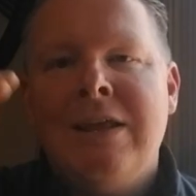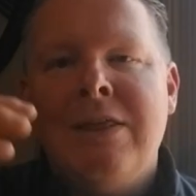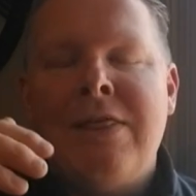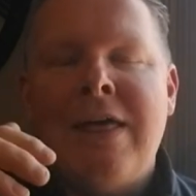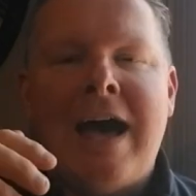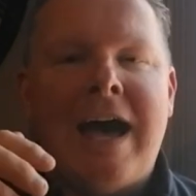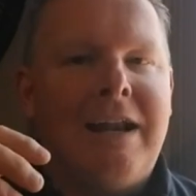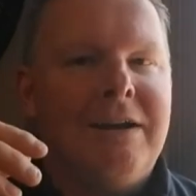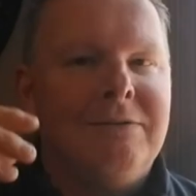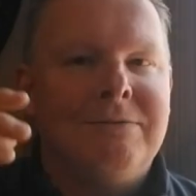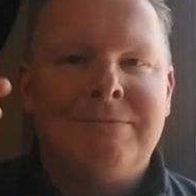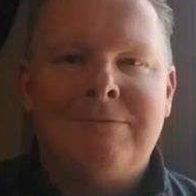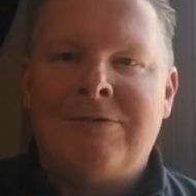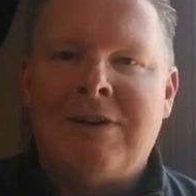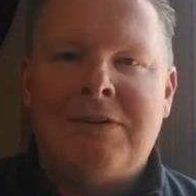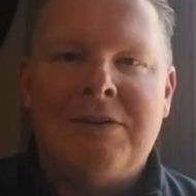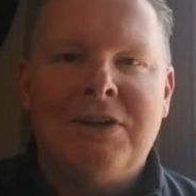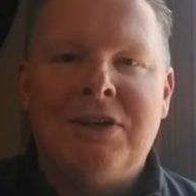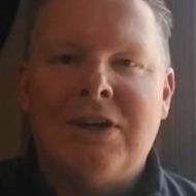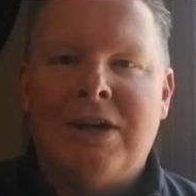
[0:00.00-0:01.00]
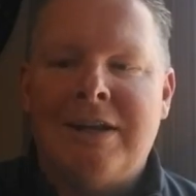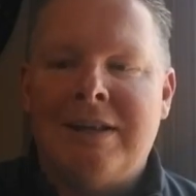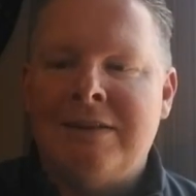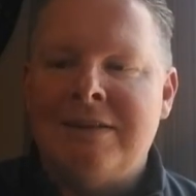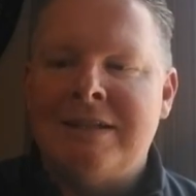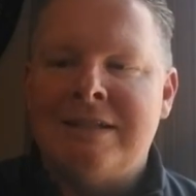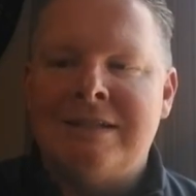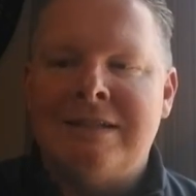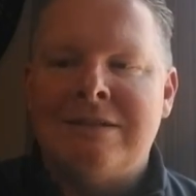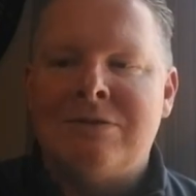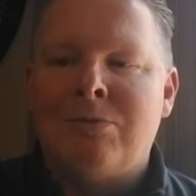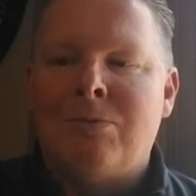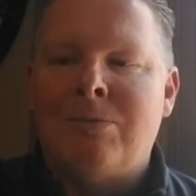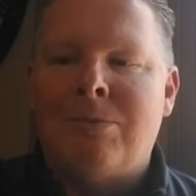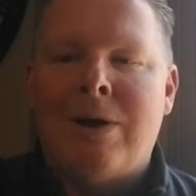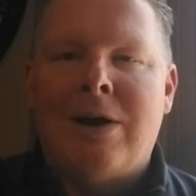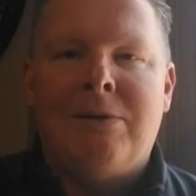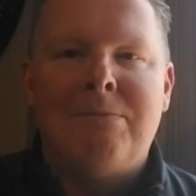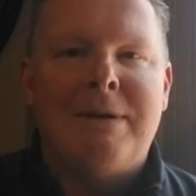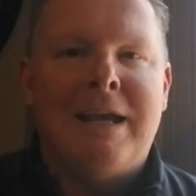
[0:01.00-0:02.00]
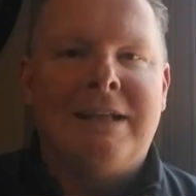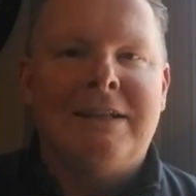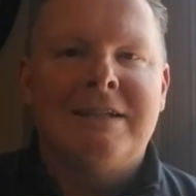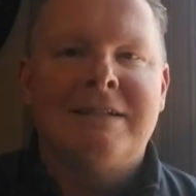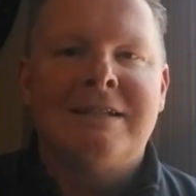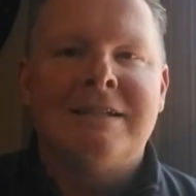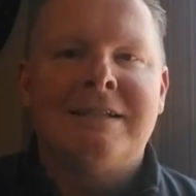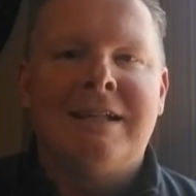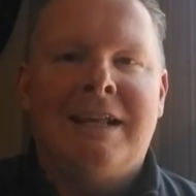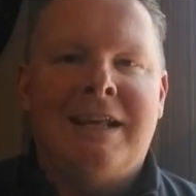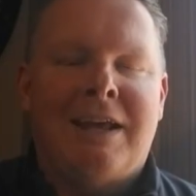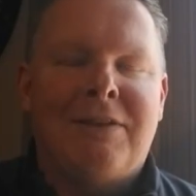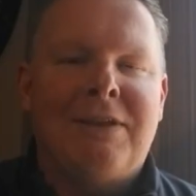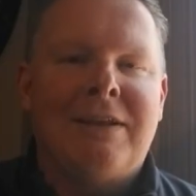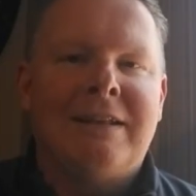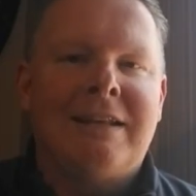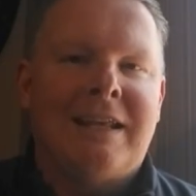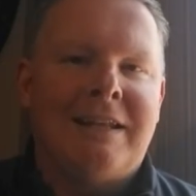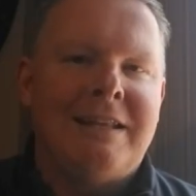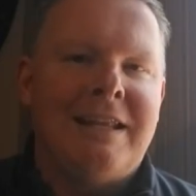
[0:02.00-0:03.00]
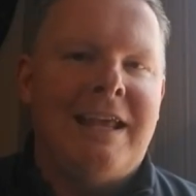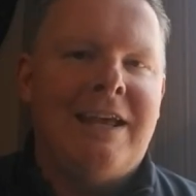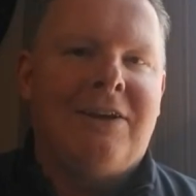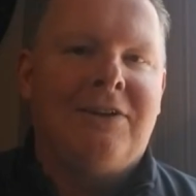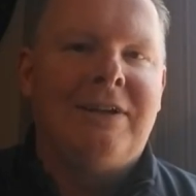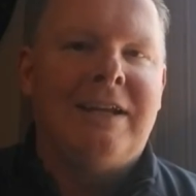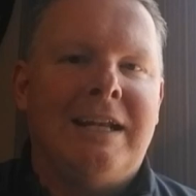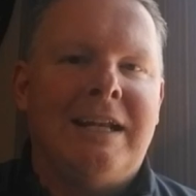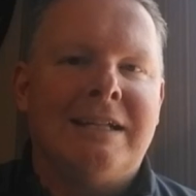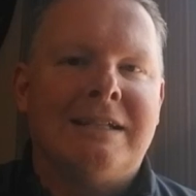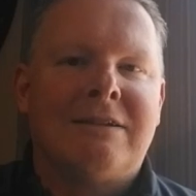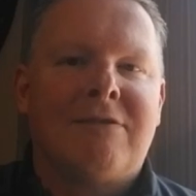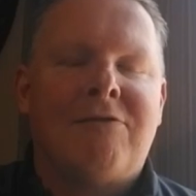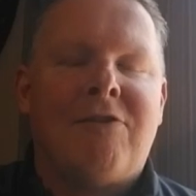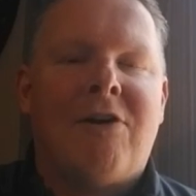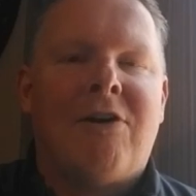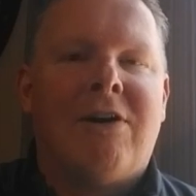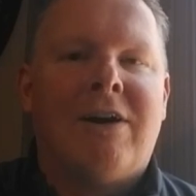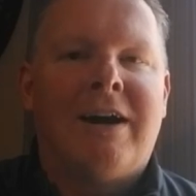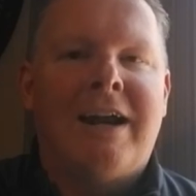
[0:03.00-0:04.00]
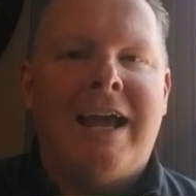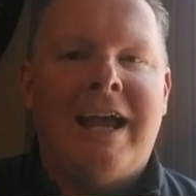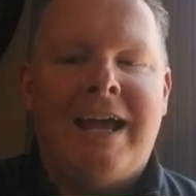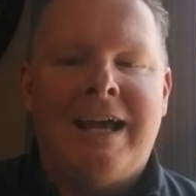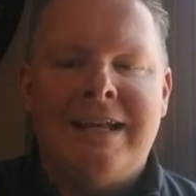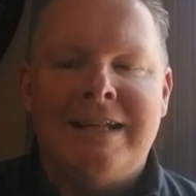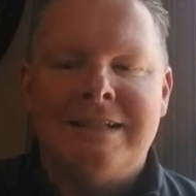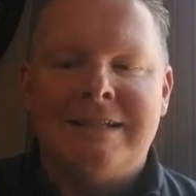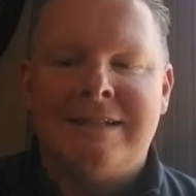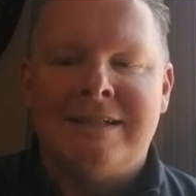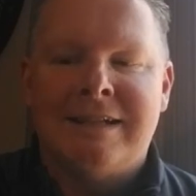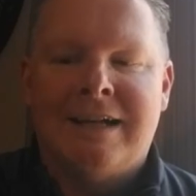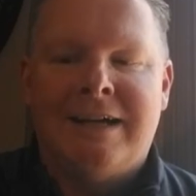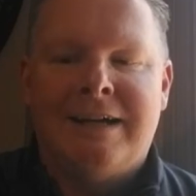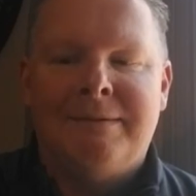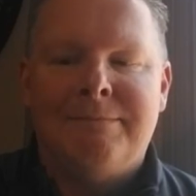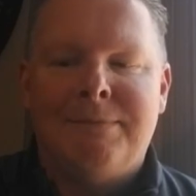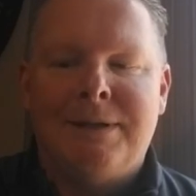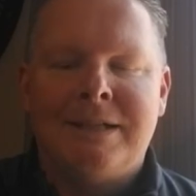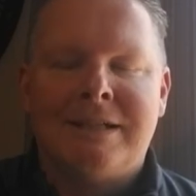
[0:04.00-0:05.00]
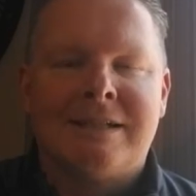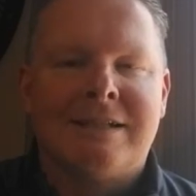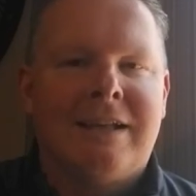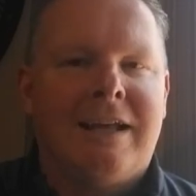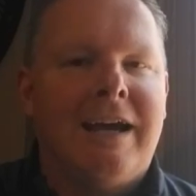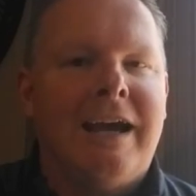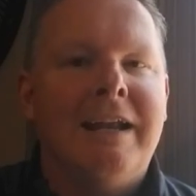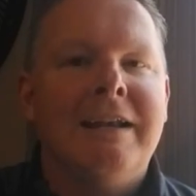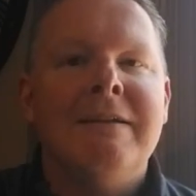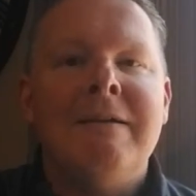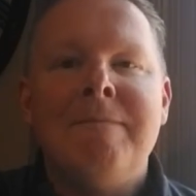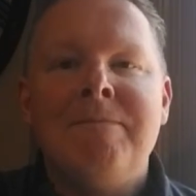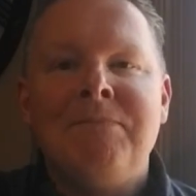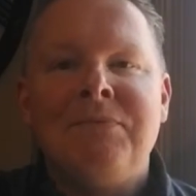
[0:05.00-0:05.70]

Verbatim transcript: that very good and this is well made this is i think they nailed as far as um, big slide